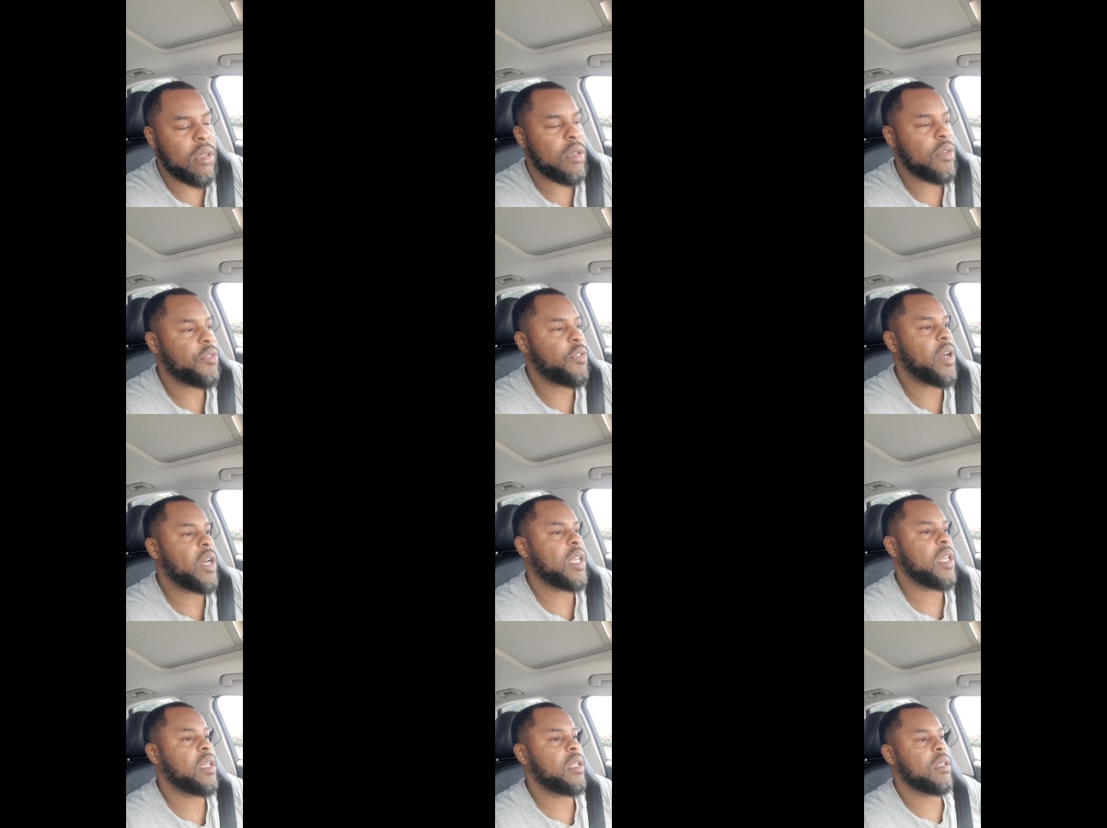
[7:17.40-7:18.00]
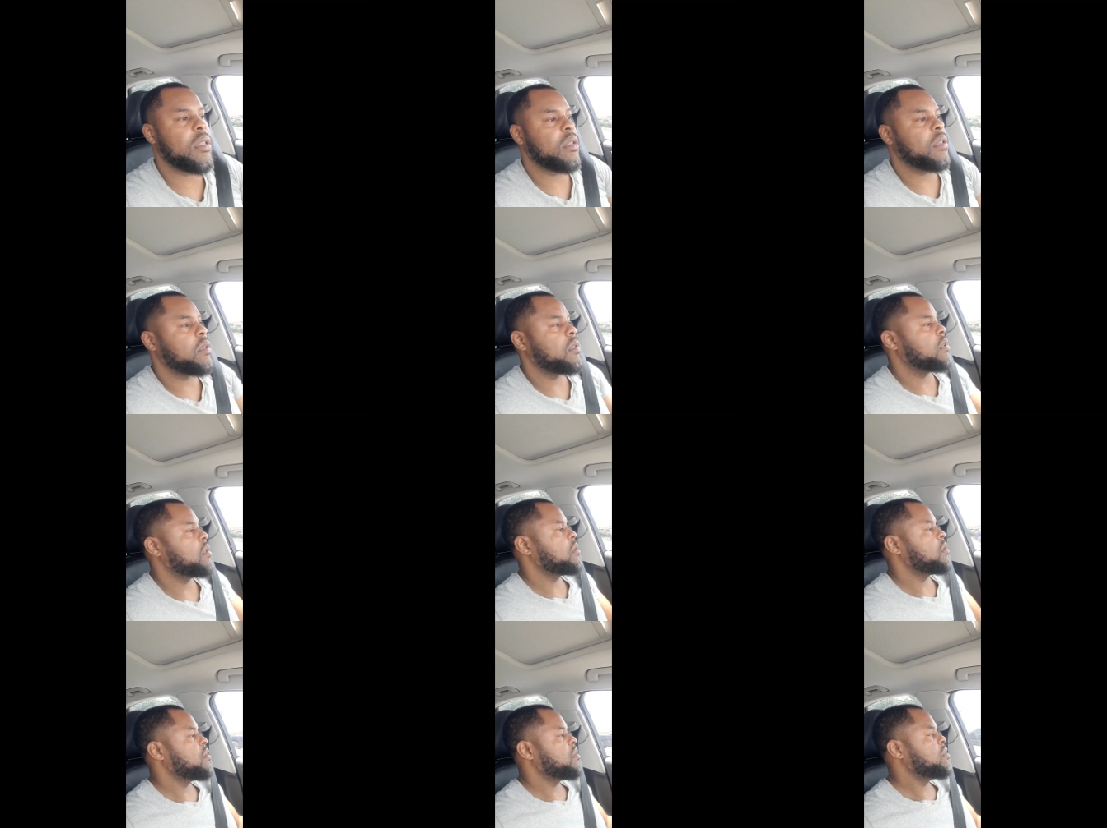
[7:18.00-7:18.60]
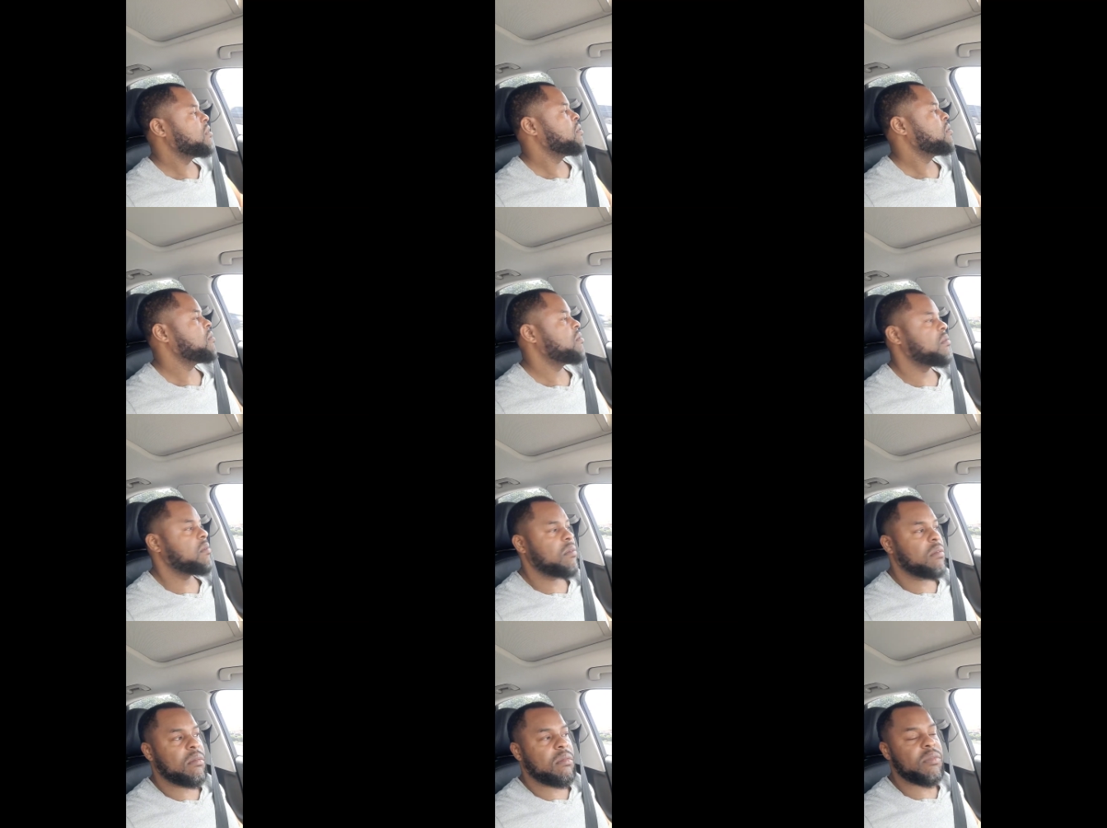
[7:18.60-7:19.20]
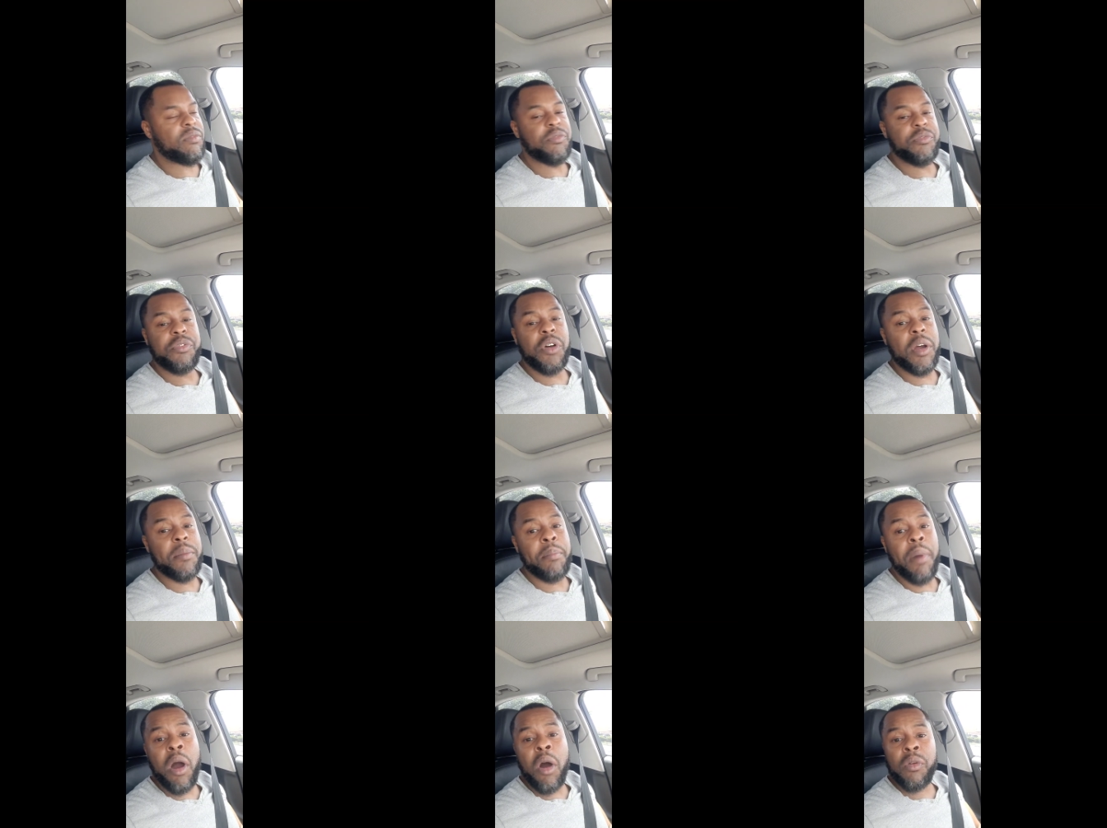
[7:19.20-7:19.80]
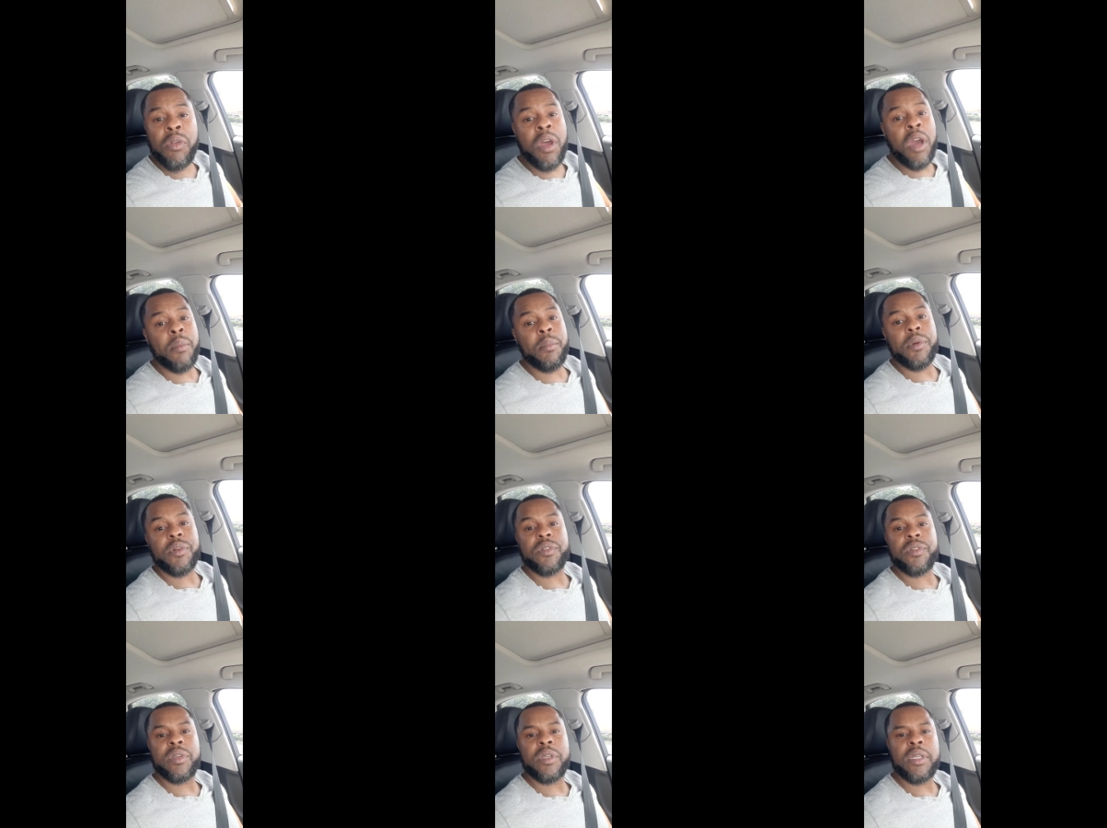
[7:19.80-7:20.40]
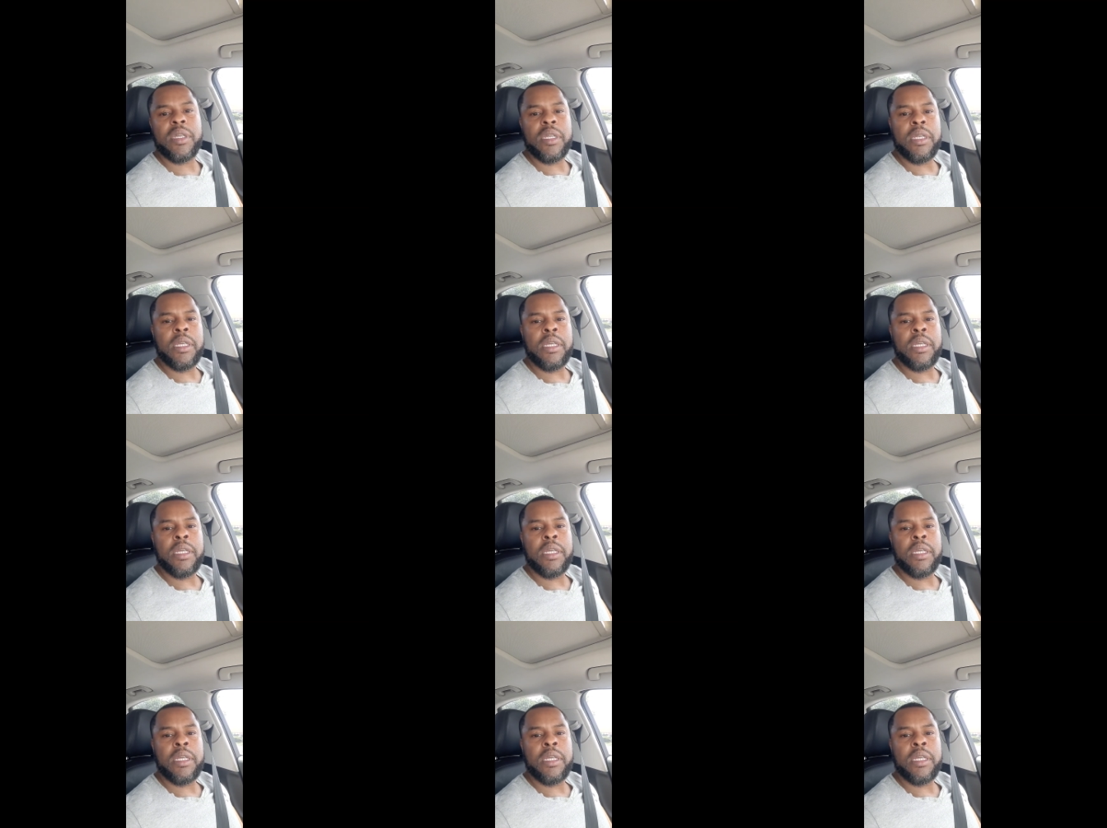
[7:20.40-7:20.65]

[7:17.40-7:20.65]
fucking football numbers.